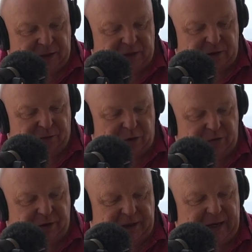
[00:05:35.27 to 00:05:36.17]
So if you want
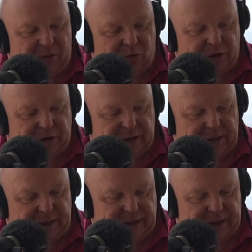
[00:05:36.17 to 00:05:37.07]
to read that one,
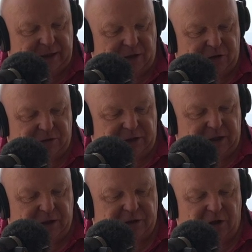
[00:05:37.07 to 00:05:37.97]
the Los
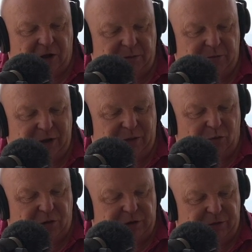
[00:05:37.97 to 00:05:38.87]
Cristianos Harbour
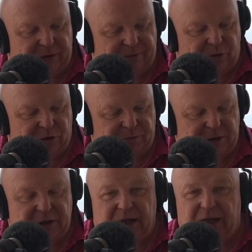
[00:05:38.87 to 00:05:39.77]
breakwater
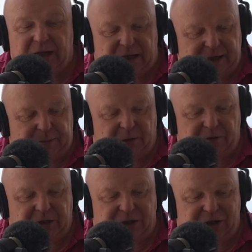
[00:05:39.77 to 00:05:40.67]
reinforcement, nip
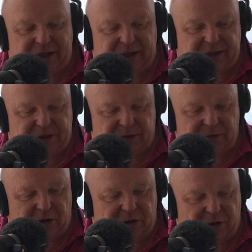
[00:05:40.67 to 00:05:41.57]
over to
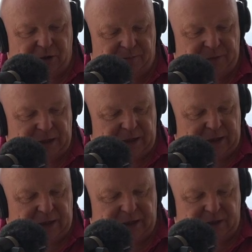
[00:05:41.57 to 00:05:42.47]
janetanscombe.com.
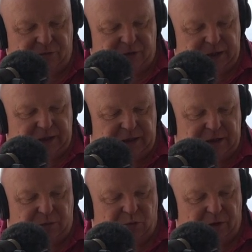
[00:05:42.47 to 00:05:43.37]
And I'll read
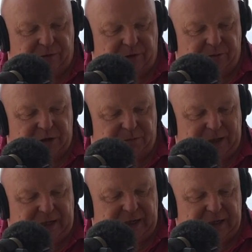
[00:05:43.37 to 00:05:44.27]
this one from
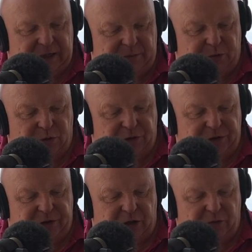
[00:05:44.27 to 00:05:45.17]
Spain's
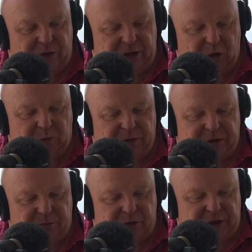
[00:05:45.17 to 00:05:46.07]
borders only open
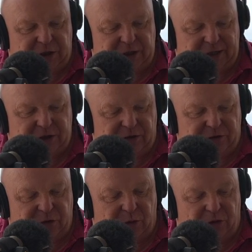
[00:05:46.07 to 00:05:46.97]
to British
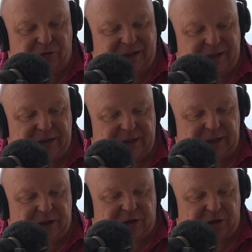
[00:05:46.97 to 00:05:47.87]
nationals who are resident
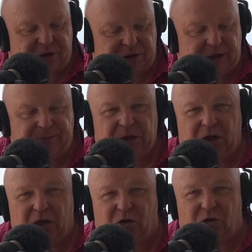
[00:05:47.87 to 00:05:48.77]
in the country
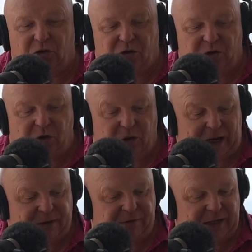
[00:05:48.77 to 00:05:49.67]
or who have